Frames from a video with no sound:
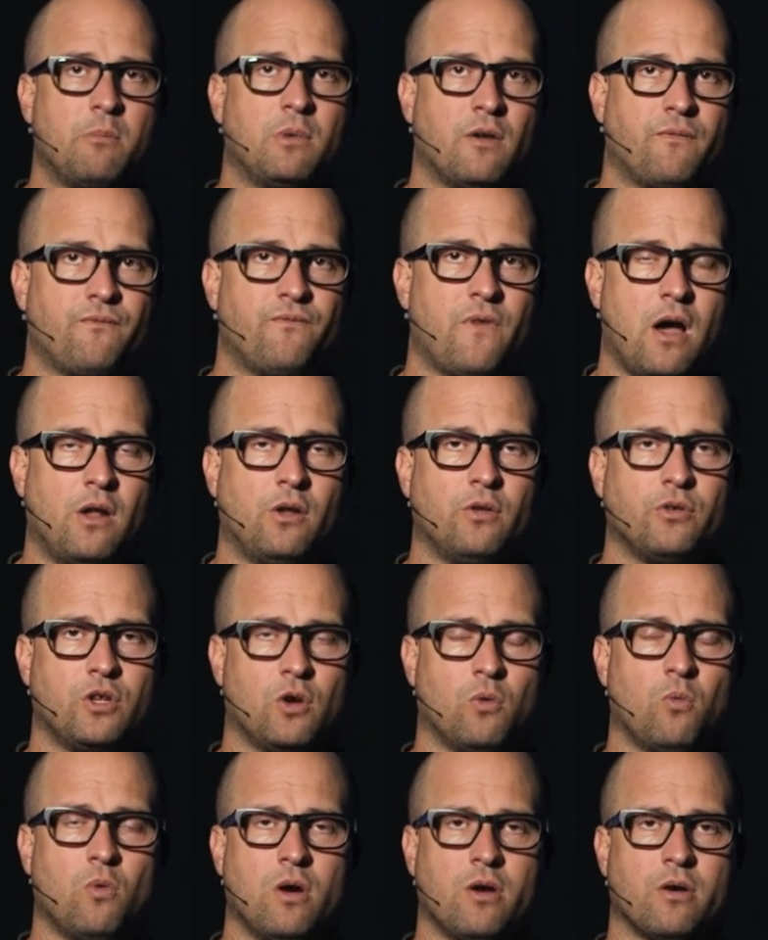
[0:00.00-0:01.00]
going to follow
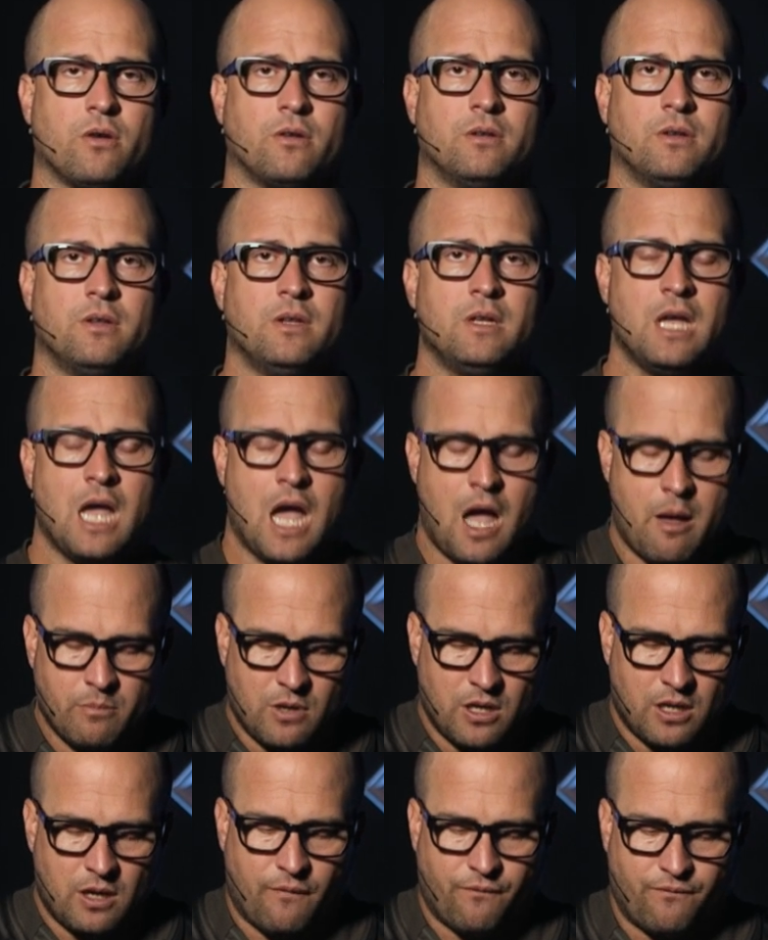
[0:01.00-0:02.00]
your word. I'm
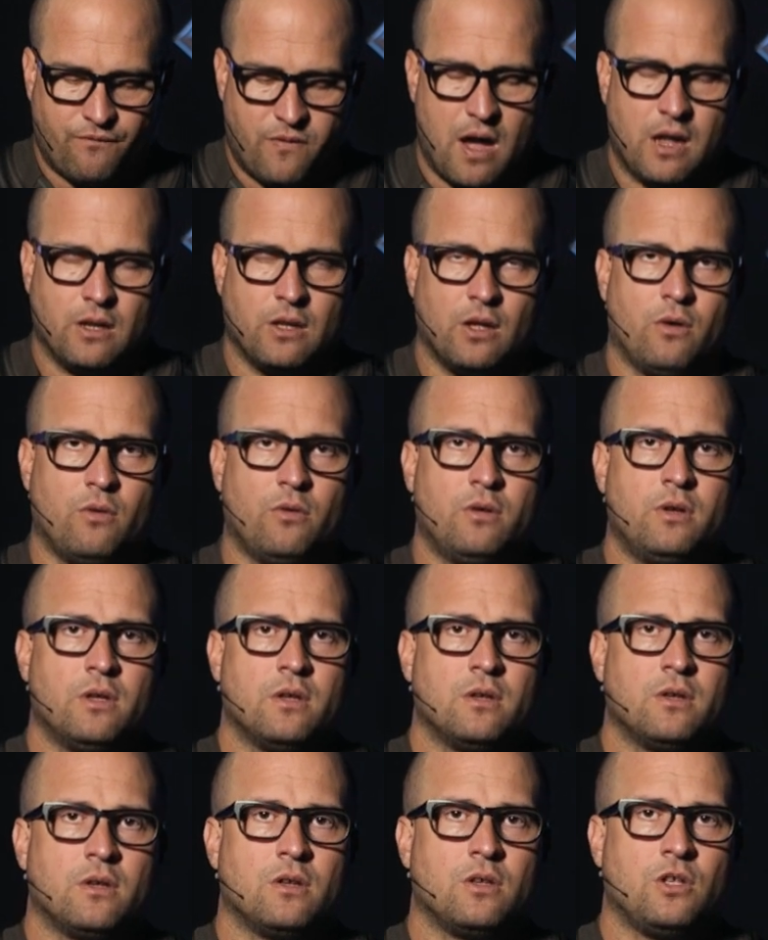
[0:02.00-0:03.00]
going to follow
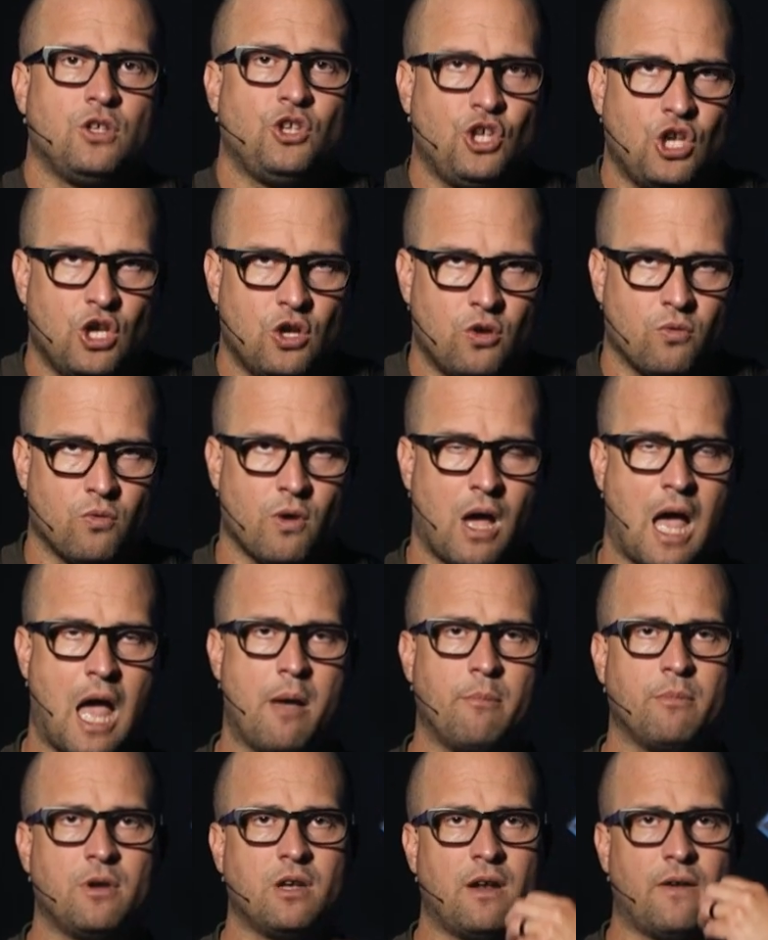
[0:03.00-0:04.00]
you.
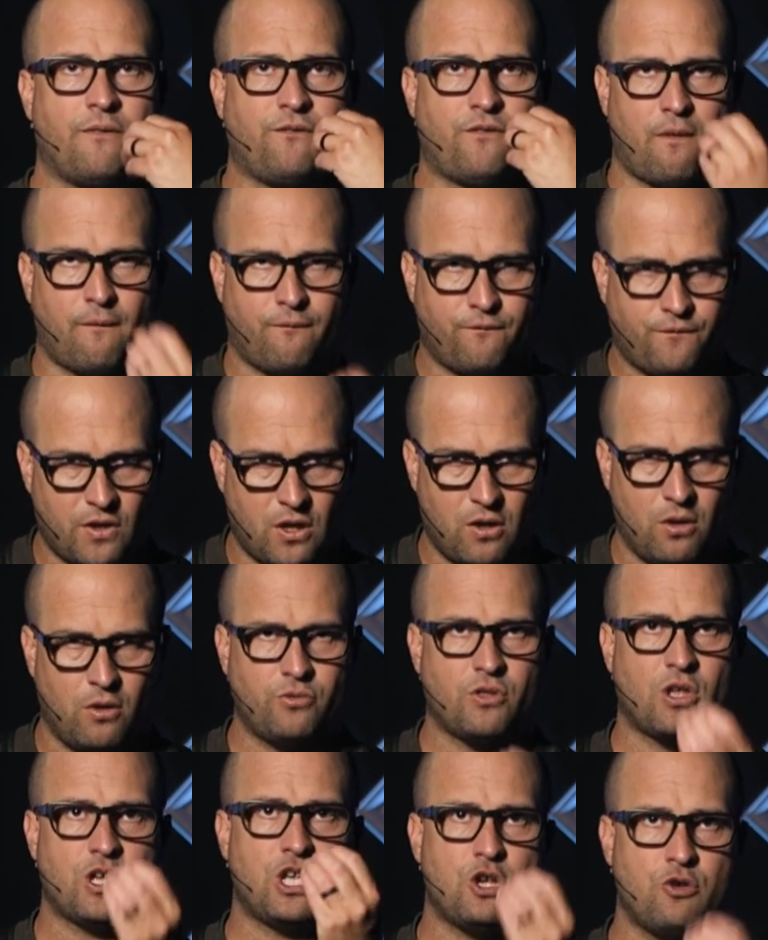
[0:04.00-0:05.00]
I'm going to fulfill
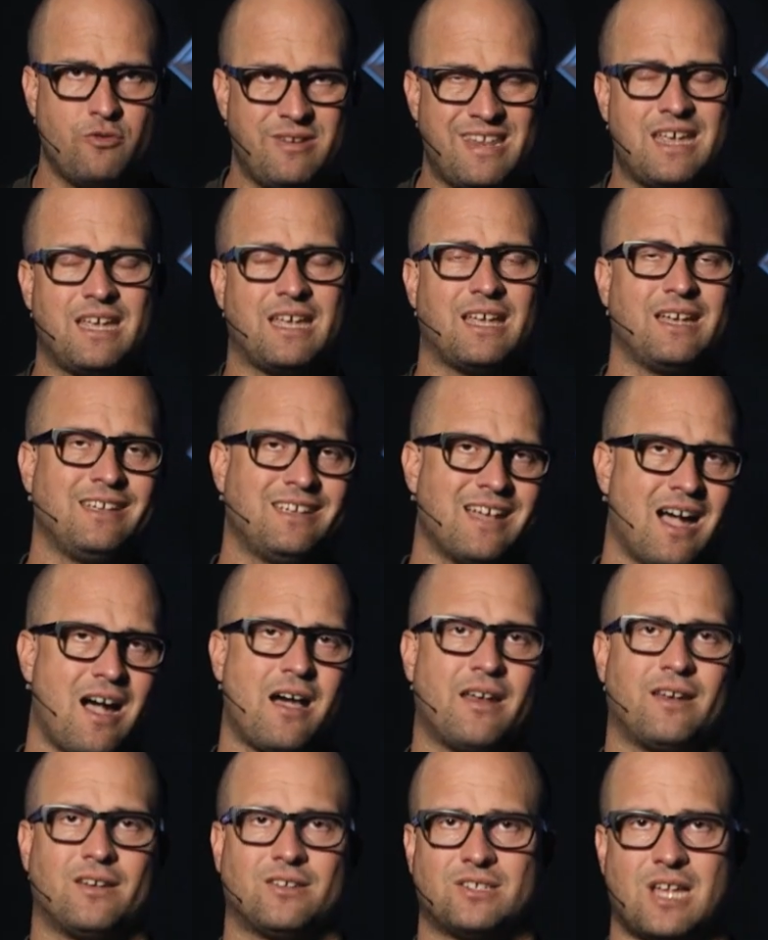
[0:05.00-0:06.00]
the unique
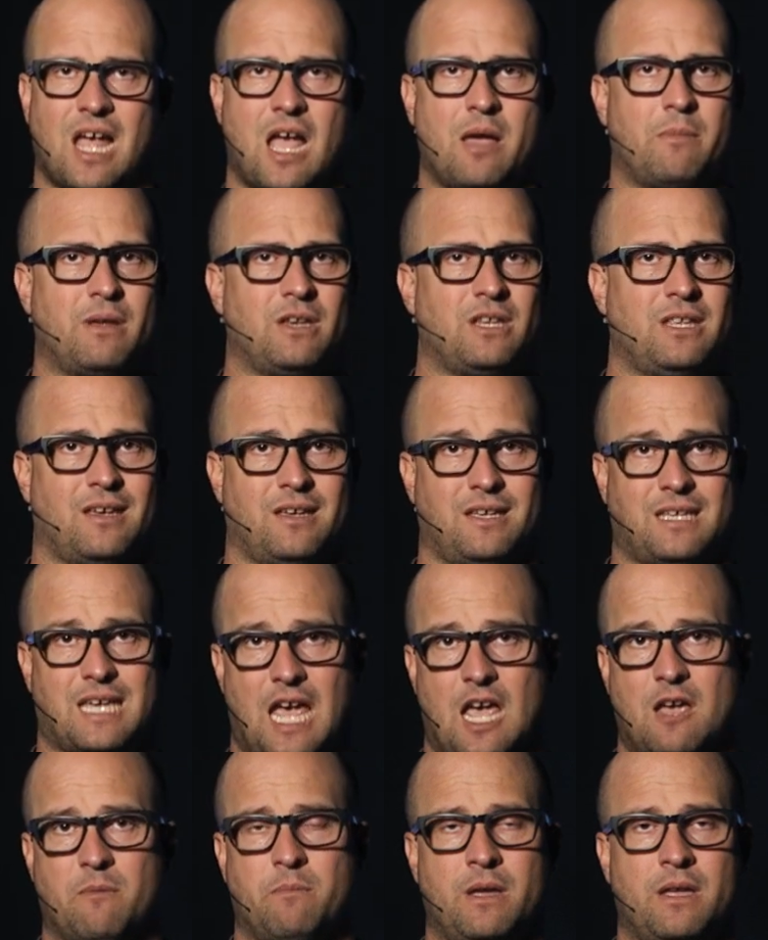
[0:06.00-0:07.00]
God assignment you
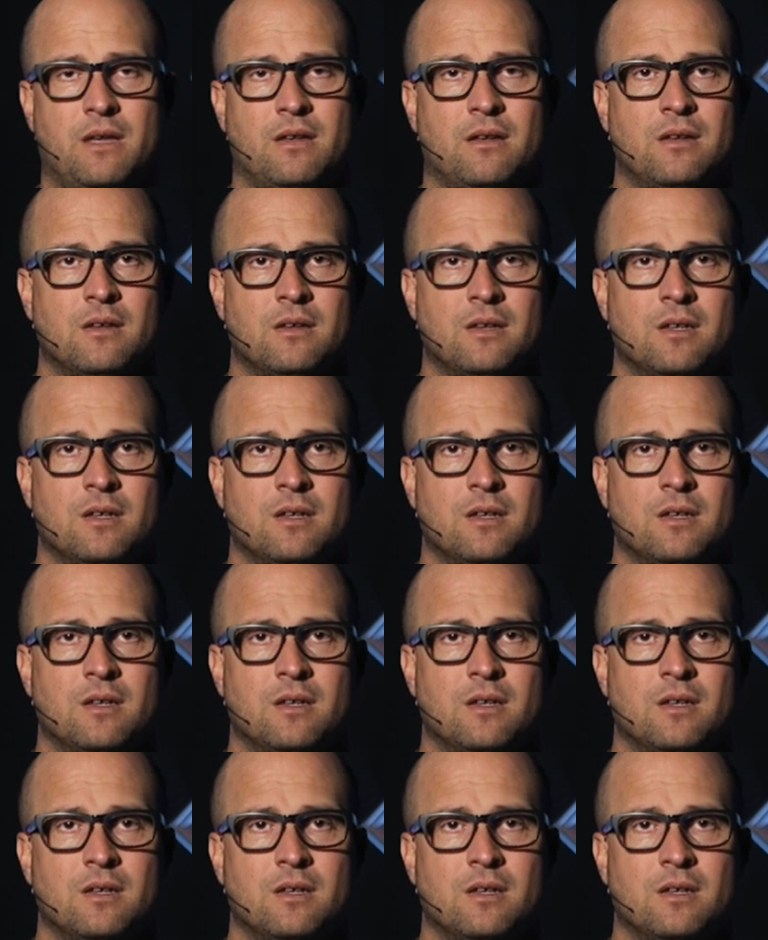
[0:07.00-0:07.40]
gave me.